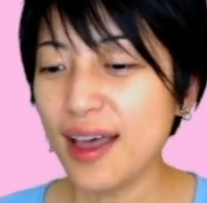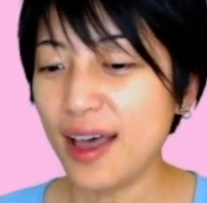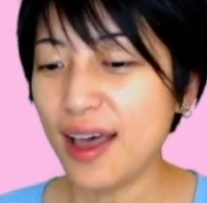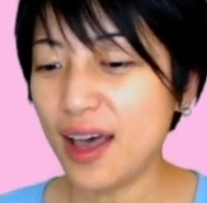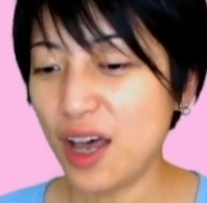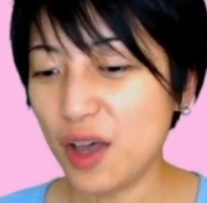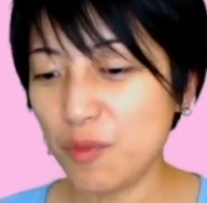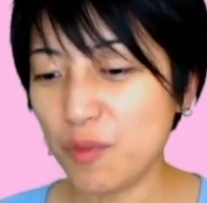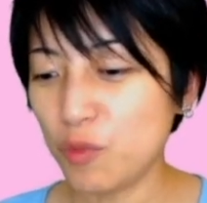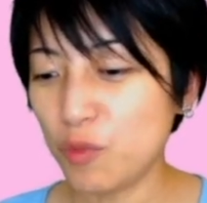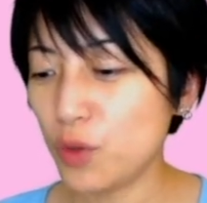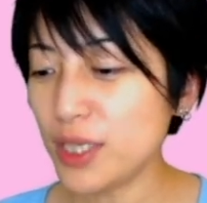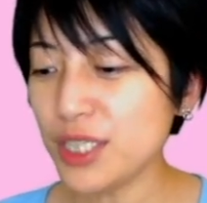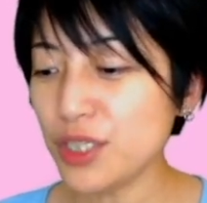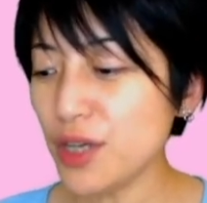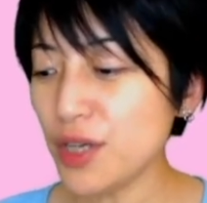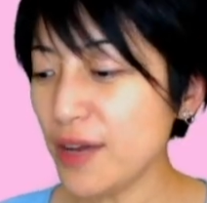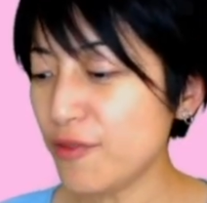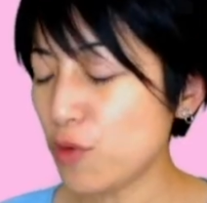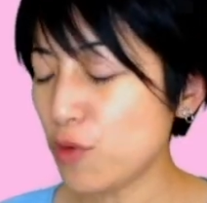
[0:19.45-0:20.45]
Um, once
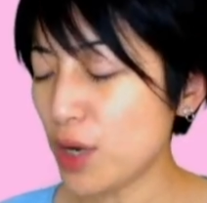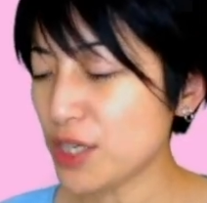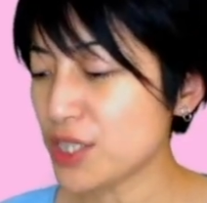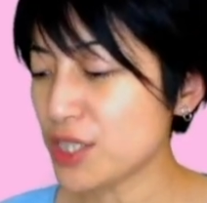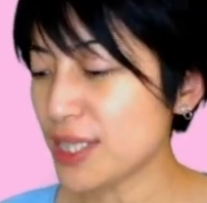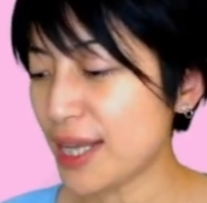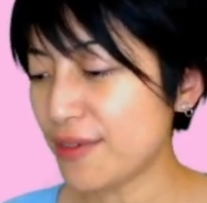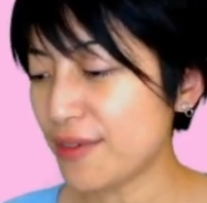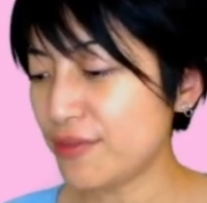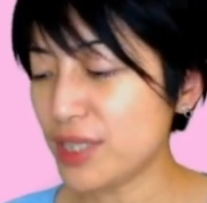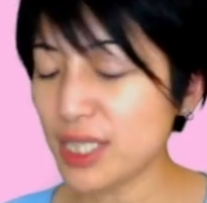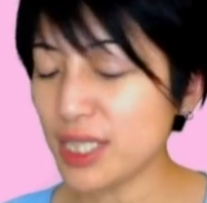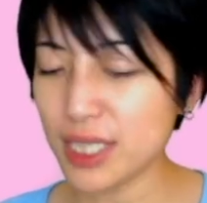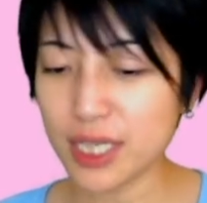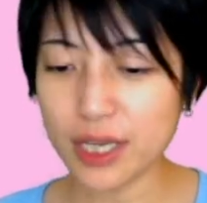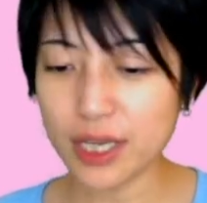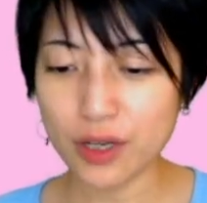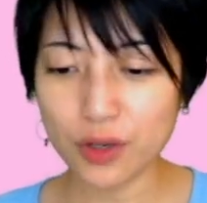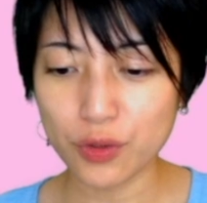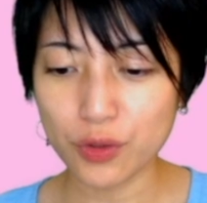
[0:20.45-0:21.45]
you have watched that
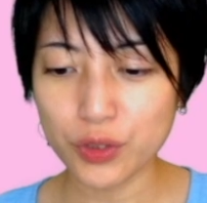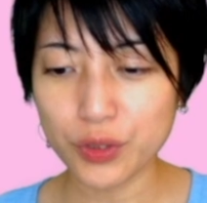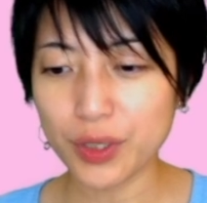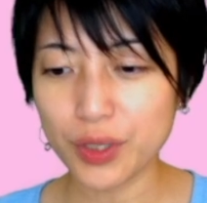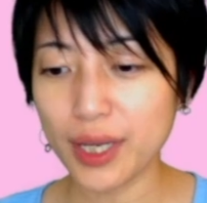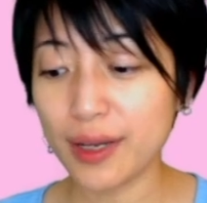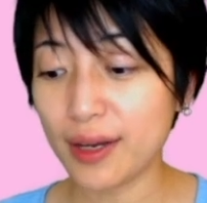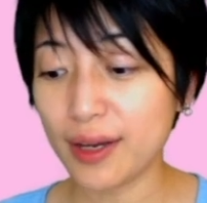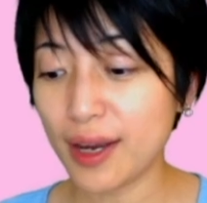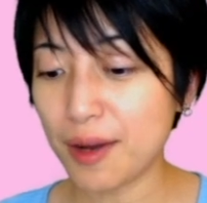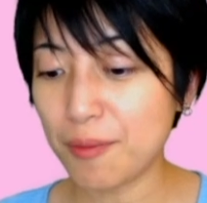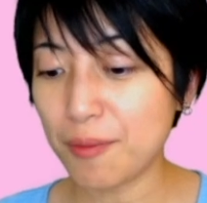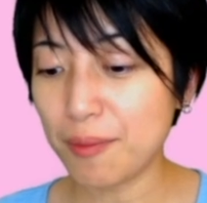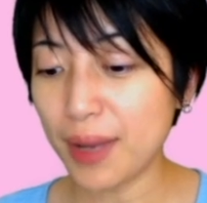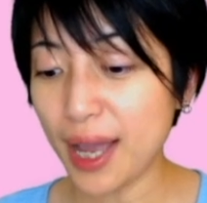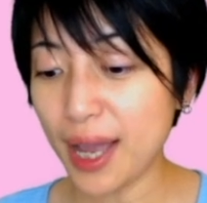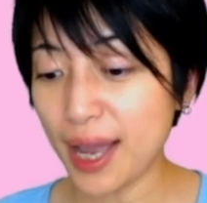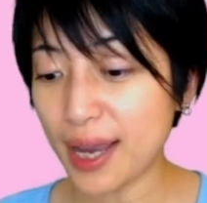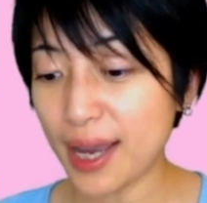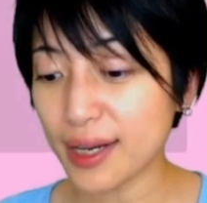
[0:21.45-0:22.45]
video, you can come
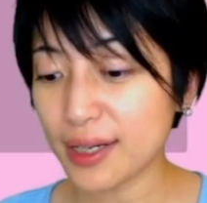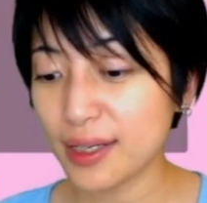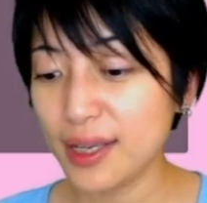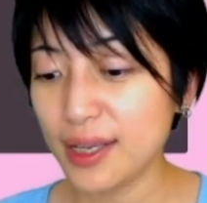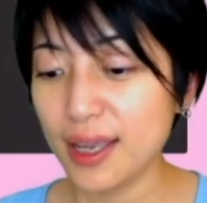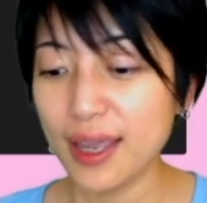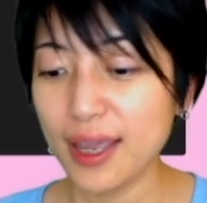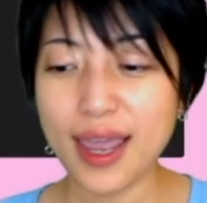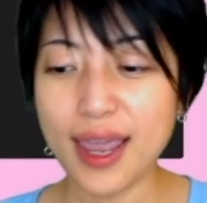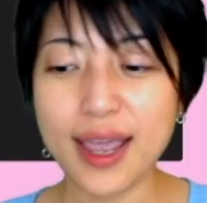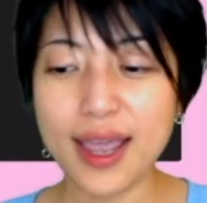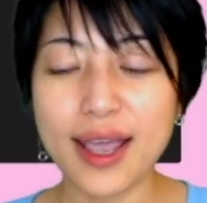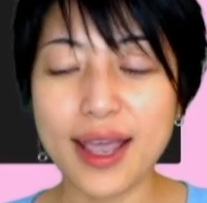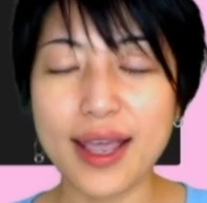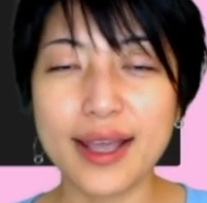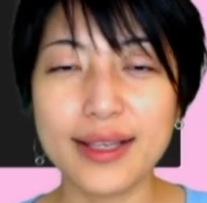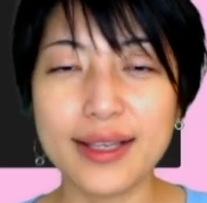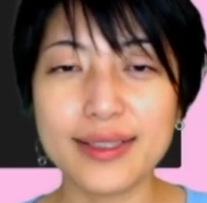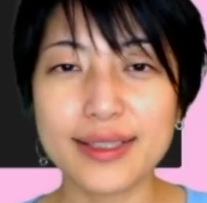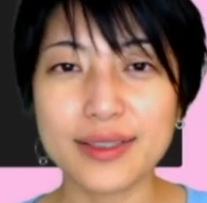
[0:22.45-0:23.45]
back
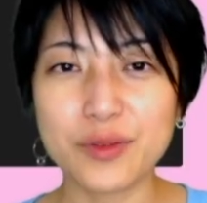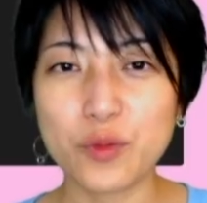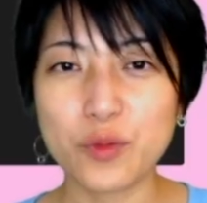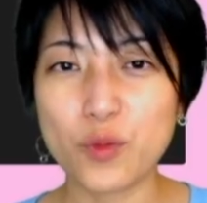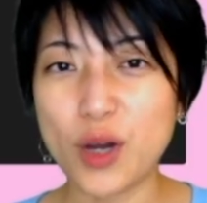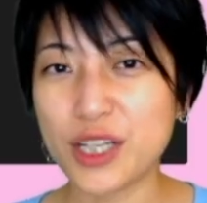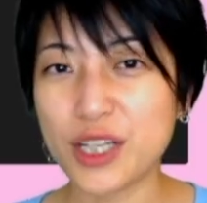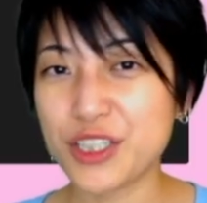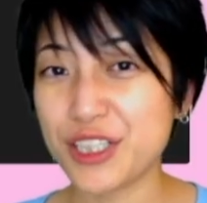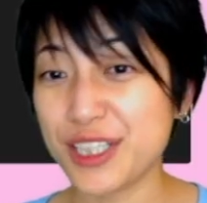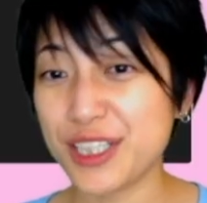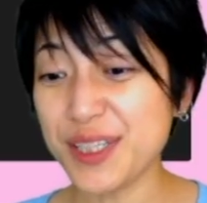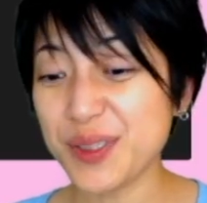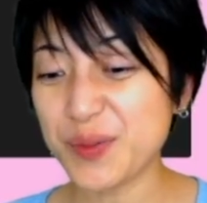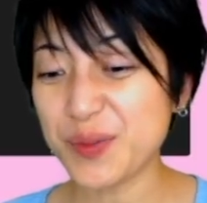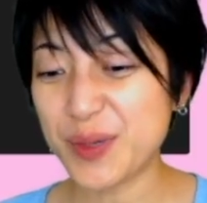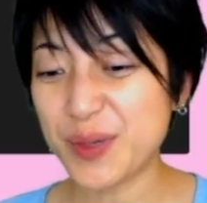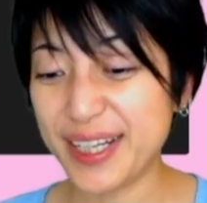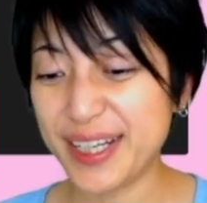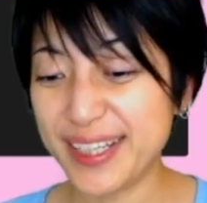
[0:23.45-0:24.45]
and watch this
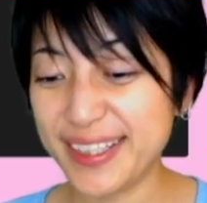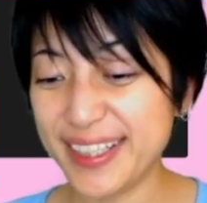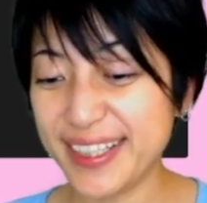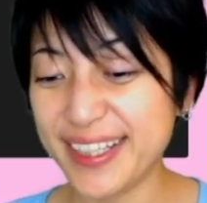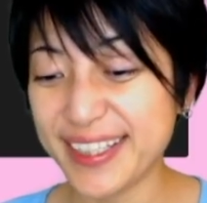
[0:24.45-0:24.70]
one.